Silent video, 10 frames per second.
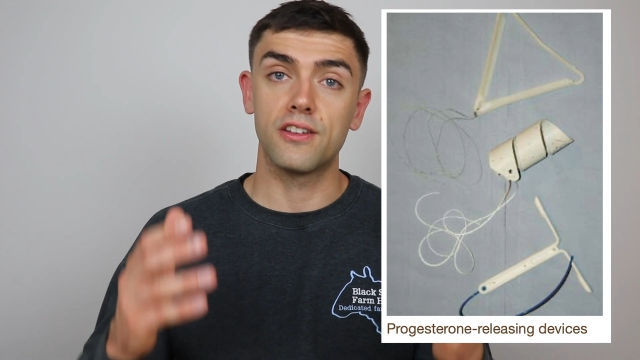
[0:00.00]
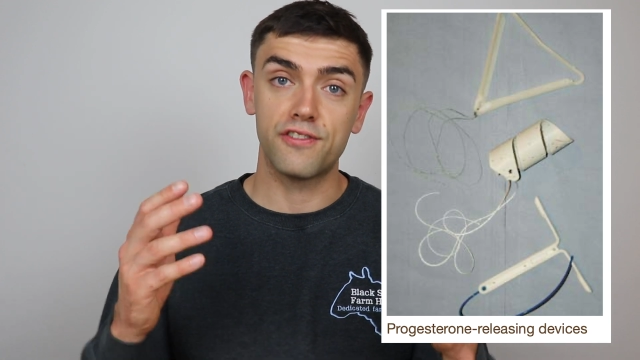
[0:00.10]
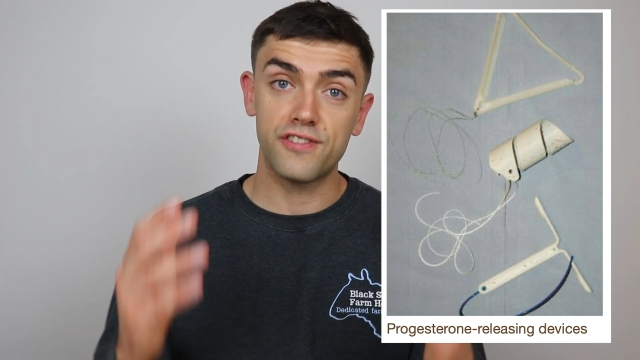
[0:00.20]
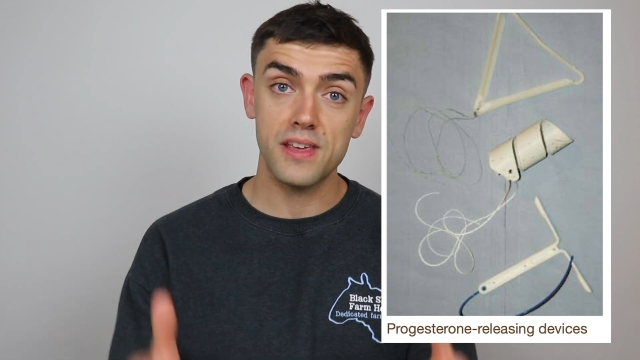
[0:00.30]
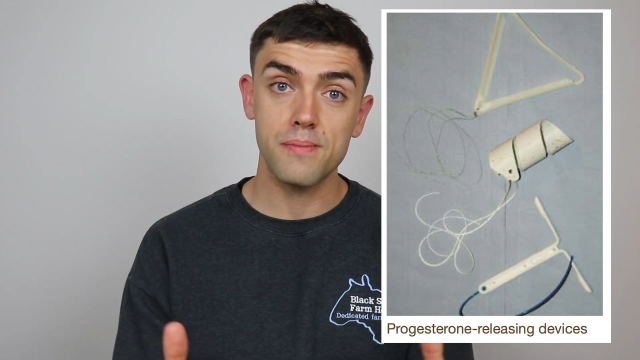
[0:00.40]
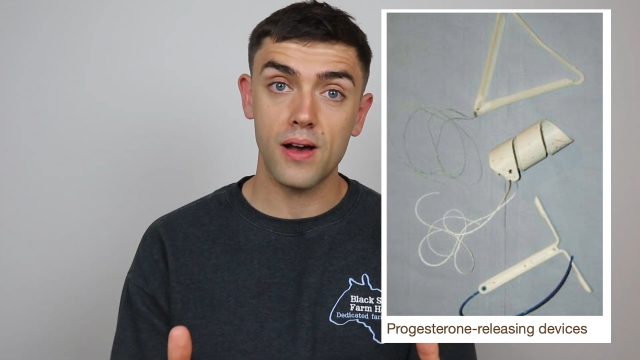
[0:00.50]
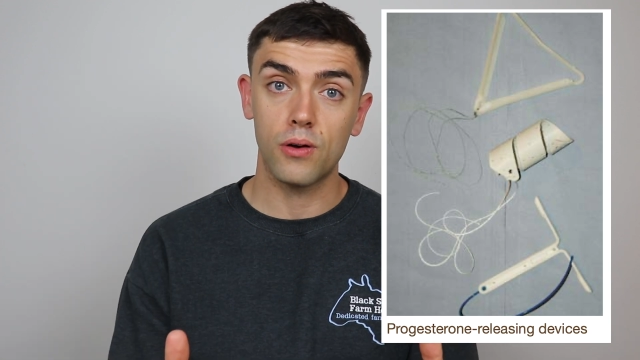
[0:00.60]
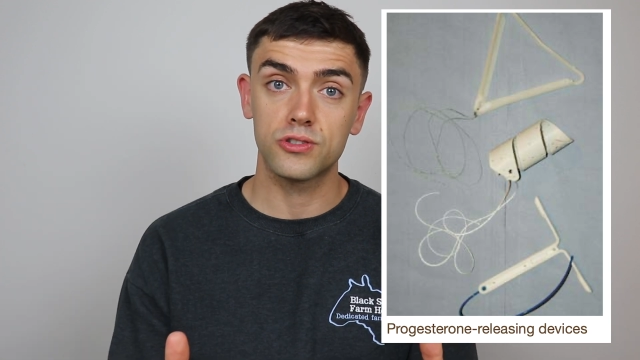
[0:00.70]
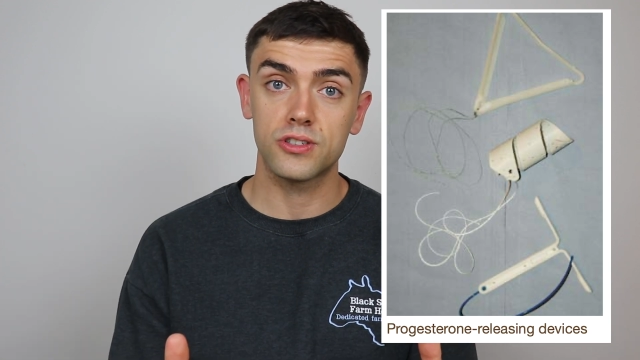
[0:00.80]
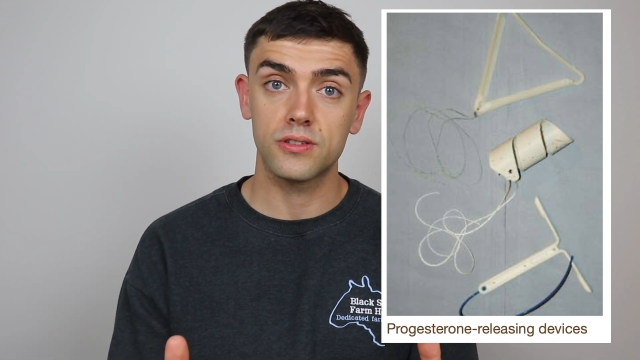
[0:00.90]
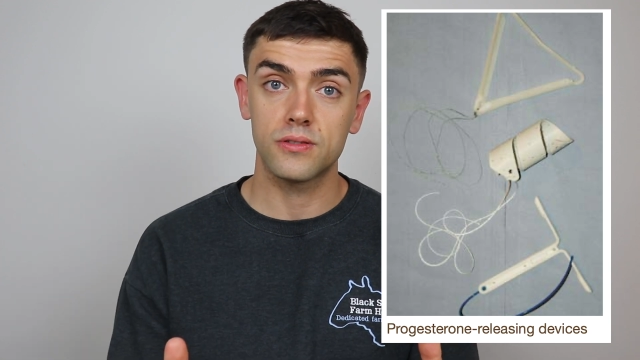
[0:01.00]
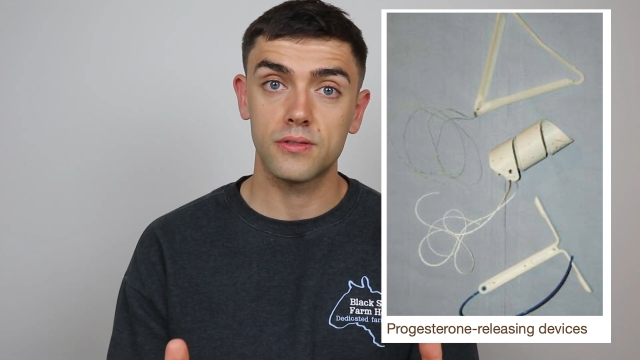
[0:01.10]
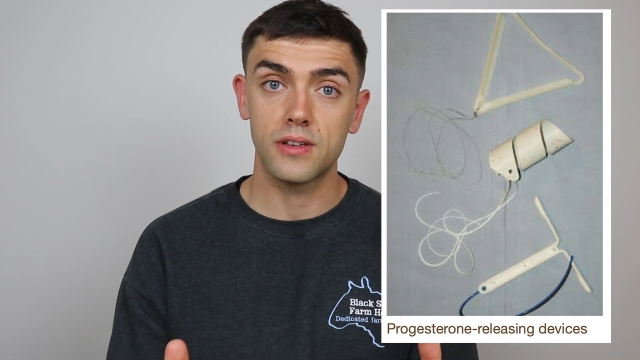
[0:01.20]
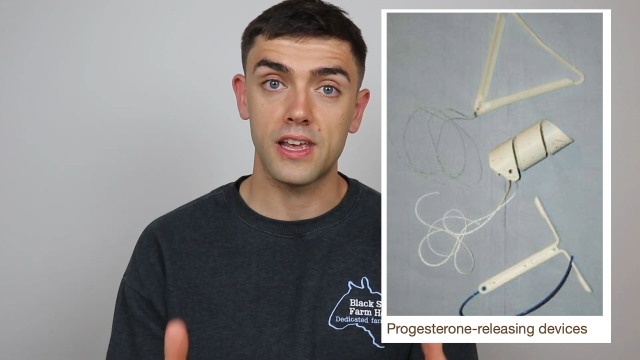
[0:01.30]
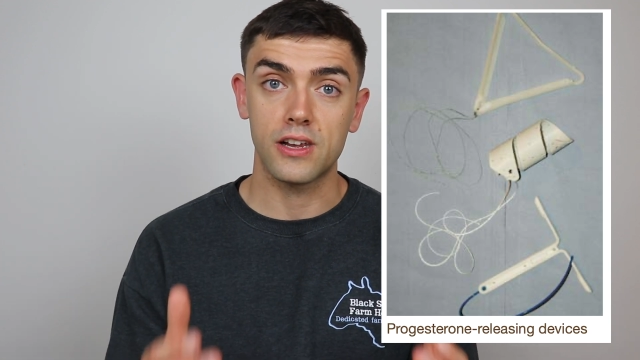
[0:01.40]
the females
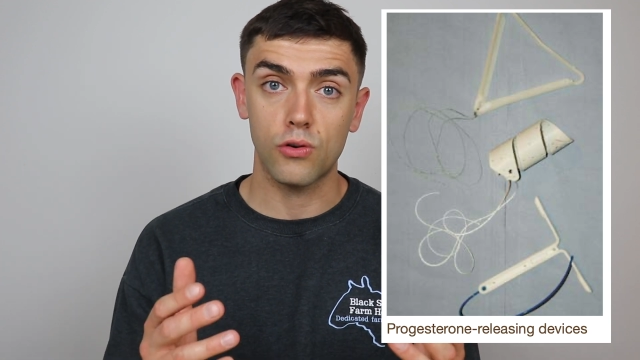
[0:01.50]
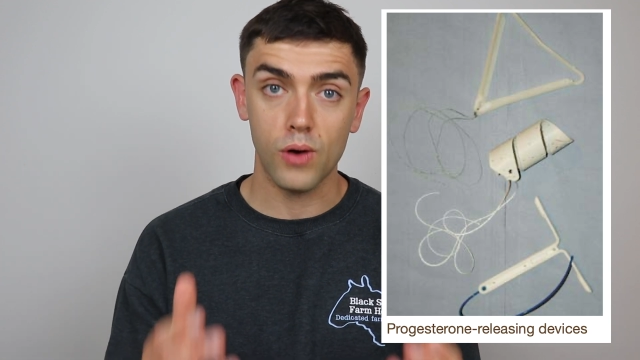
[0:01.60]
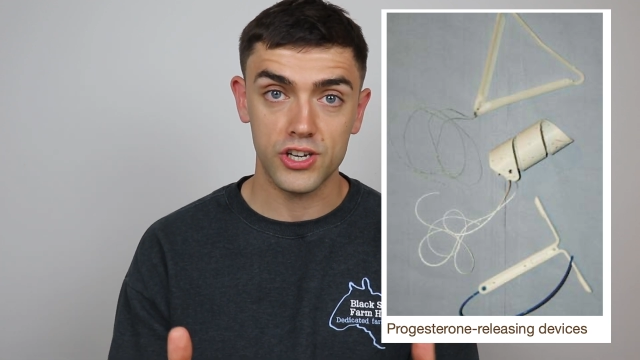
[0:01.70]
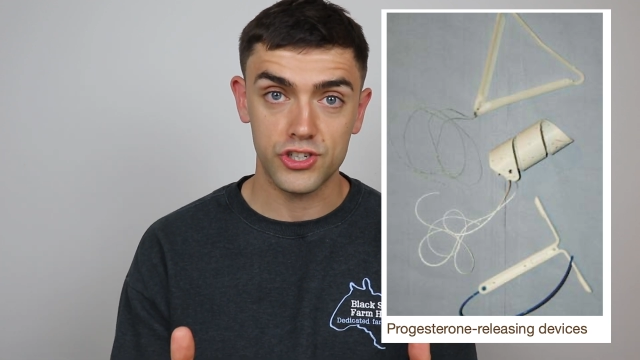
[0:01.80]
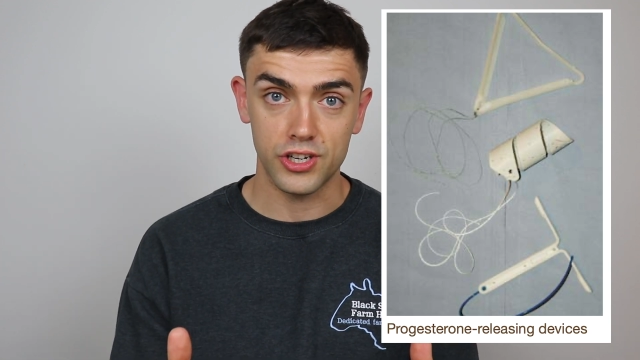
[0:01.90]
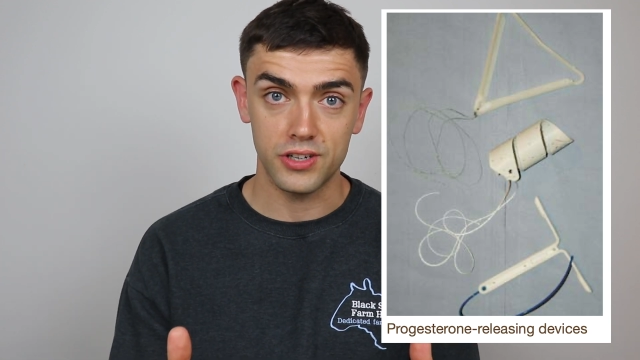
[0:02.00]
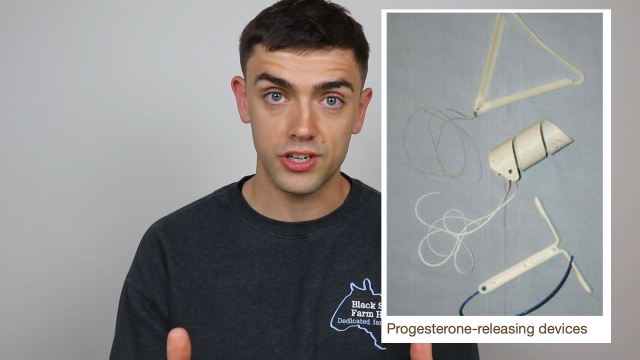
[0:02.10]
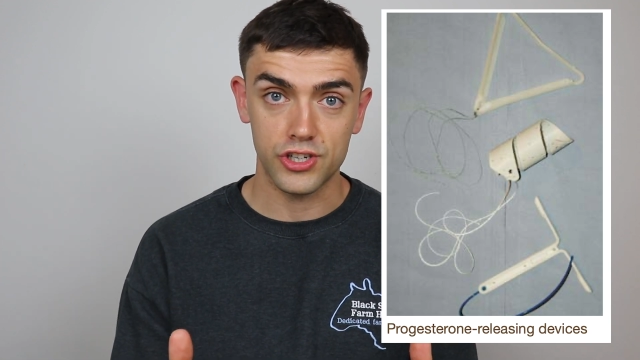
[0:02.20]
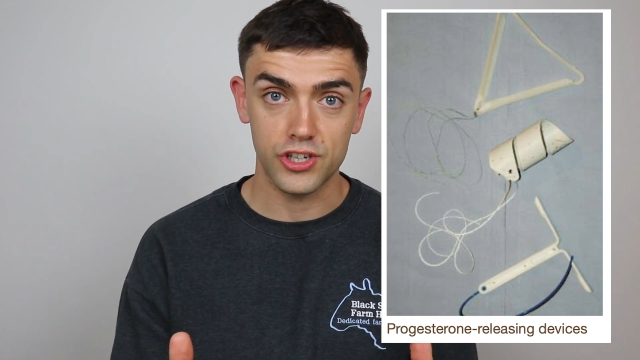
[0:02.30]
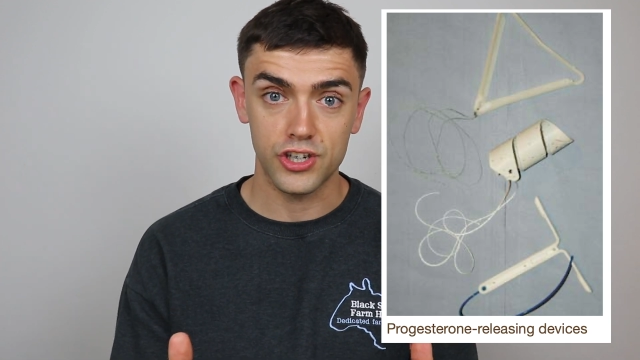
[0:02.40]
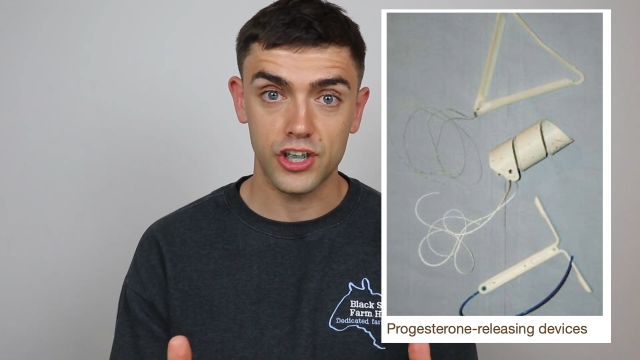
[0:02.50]
in question